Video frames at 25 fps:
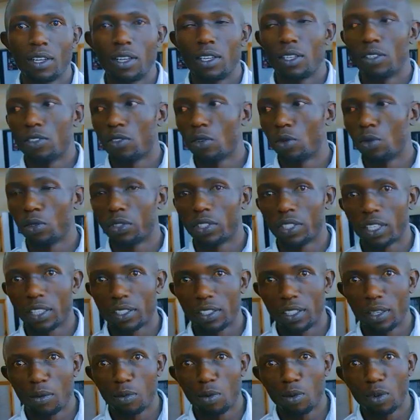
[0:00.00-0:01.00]
So Shark
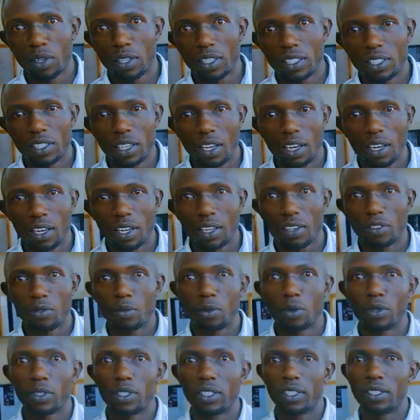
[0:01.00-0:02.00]
Tank Pool Kitale has
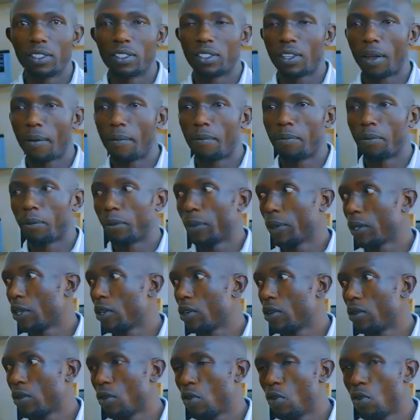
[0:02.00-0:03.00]
brought in some
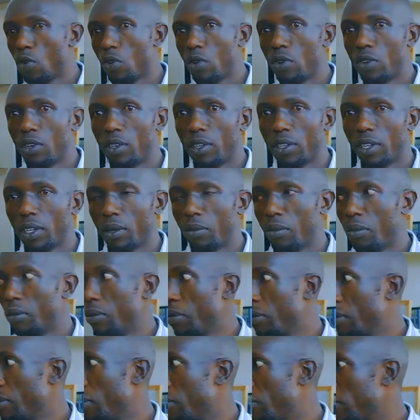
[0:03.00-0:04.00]
good and
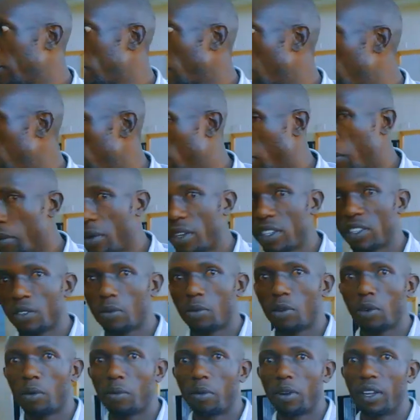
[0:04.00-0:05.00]
some of the best
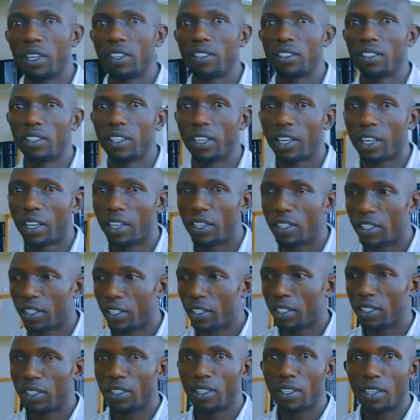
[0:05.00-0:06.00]
pool players in the
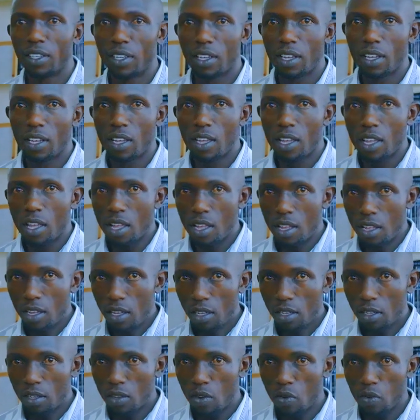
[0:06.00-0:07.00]
country
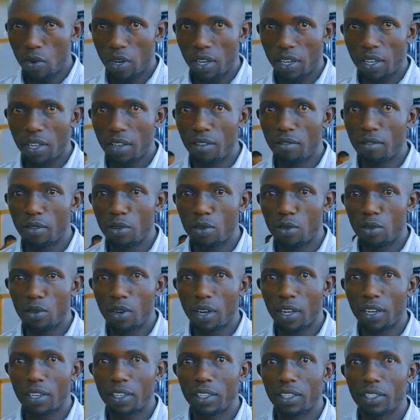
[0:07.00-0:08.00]
who will give you
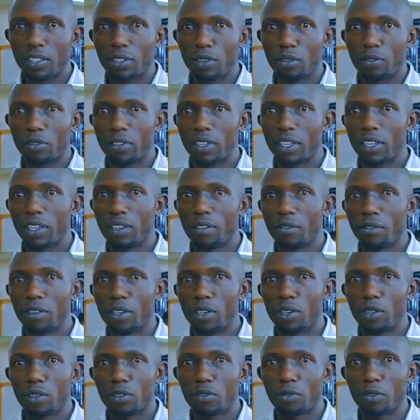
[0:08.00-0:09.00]
hundreds of training
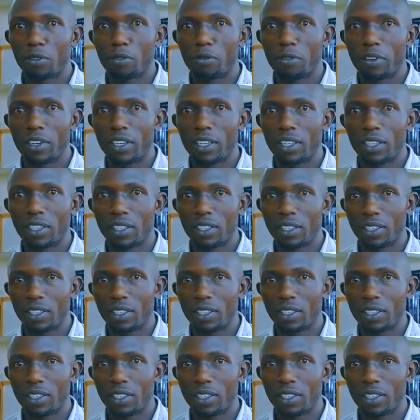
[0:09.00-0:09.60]
videos for free.